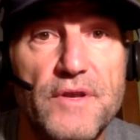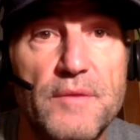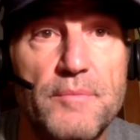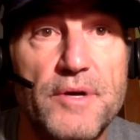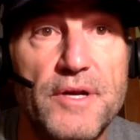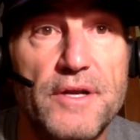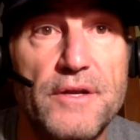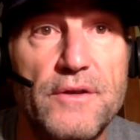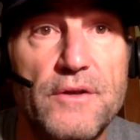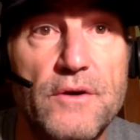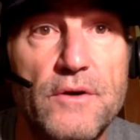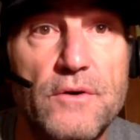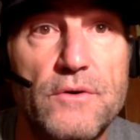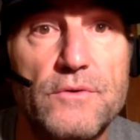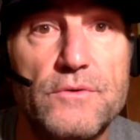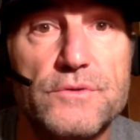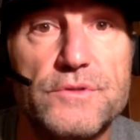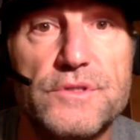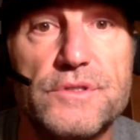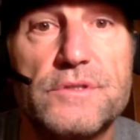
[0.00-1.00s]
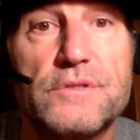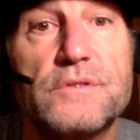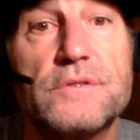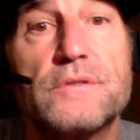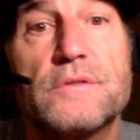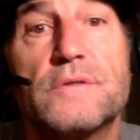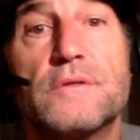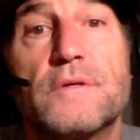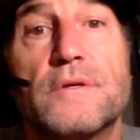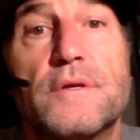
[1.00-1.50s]
anybody knows
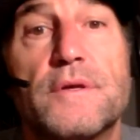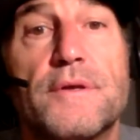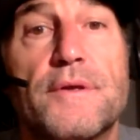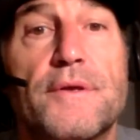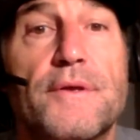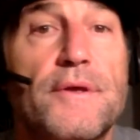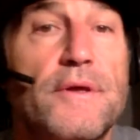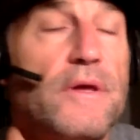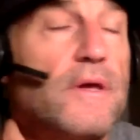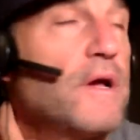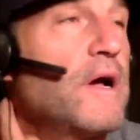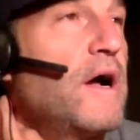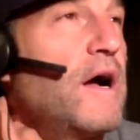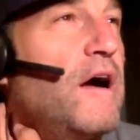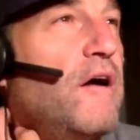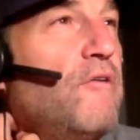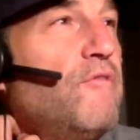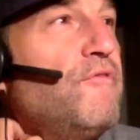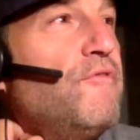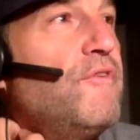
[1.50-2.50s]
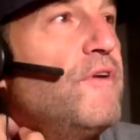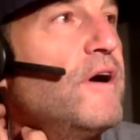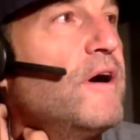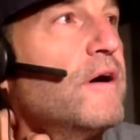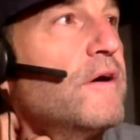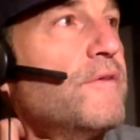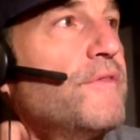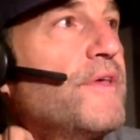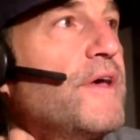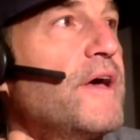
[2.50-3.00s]
how
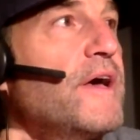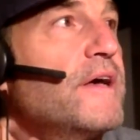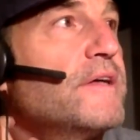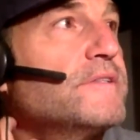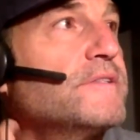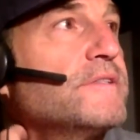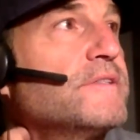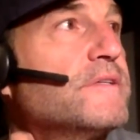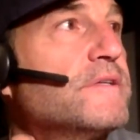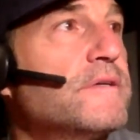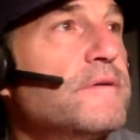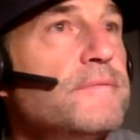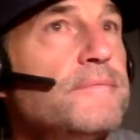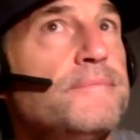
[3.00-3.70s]
far that